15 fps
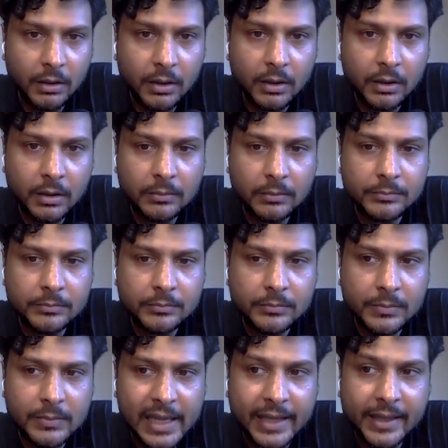Um,
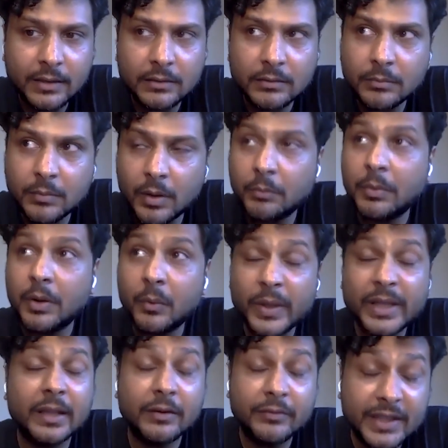like
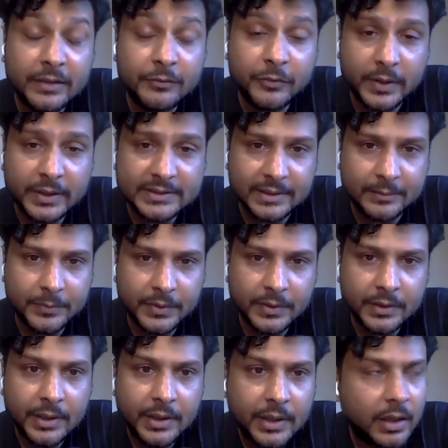with Naveen, for
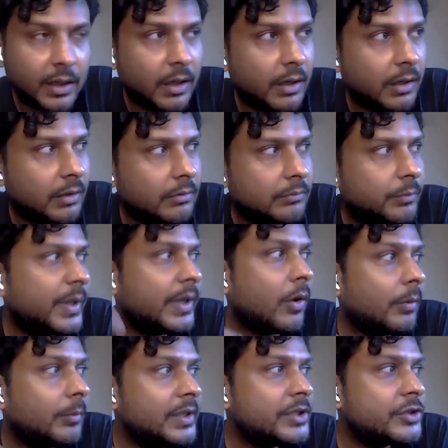example, uh, we
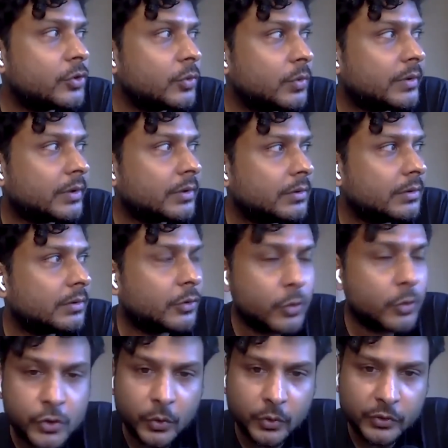normally shoot
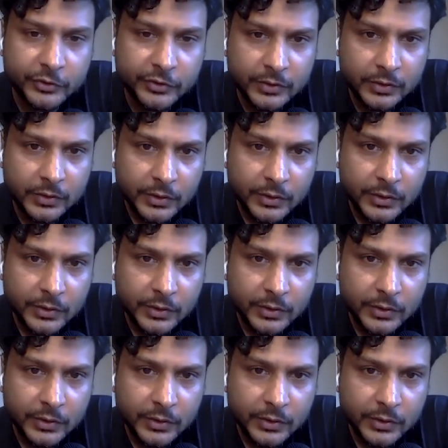two shows.